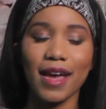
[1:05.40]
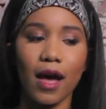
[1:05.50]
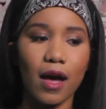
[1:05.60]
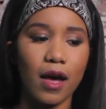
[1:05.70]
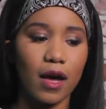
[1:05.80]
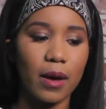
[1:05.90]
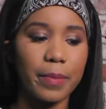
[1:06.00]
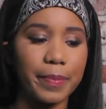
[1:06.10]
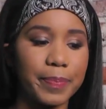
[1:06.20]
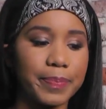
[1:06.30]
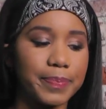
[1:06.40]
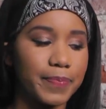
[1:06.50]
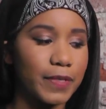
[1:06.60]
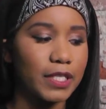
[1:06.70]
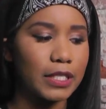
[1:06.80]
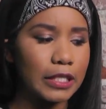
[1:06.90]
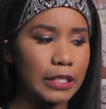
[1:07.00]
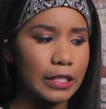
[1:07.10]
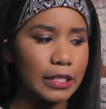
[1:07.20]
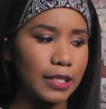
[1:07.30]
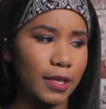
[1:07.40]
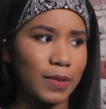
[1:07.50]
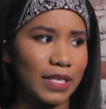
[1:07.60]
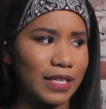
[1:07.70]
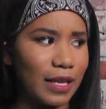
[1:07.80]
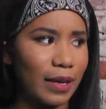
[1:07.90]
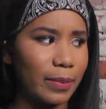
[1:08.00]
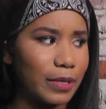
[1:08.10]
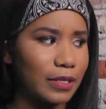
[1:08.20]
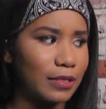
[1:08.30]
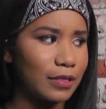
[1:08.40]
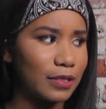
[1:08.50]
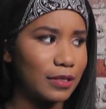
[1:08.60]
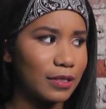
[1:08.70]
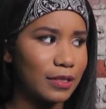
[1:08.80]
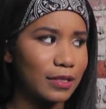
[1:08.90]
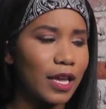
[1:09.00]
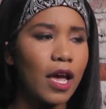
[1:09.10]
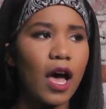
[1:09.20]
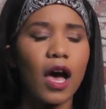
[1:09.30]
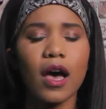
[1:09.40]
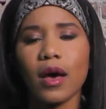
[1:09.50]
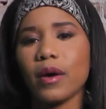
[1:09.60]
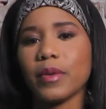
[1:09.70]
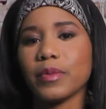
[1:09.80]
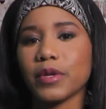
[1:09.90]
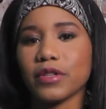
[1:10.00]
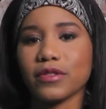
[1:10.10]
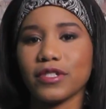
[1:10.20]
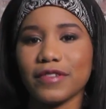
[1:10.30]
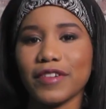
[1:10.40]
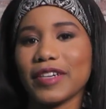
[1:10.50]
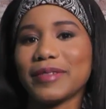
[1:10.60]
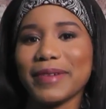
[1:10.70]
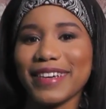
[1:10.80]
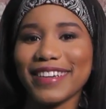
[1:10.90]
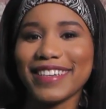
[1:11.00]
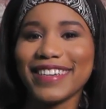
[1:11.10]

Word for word: Um, how did that happen? Uh, well, she fucked me.